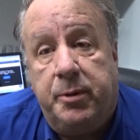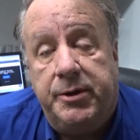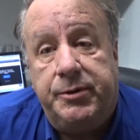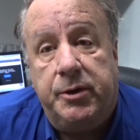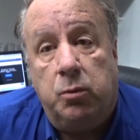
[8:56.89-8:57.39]

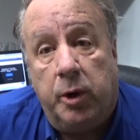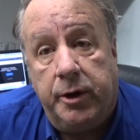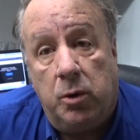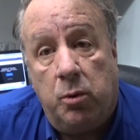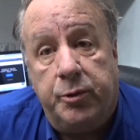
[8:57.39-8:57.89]
but we're going
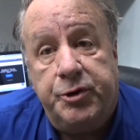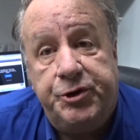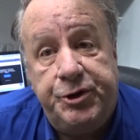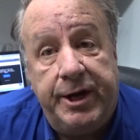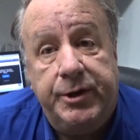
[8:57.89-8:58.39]
to order
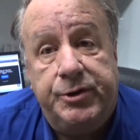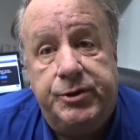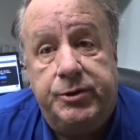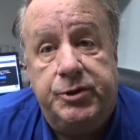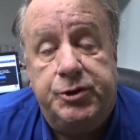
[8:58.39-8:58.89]

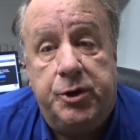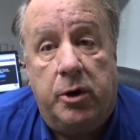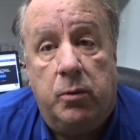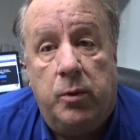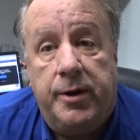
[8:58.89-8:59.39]
6 to
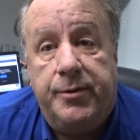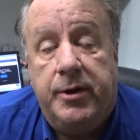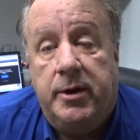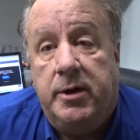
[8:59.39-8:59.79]
start with.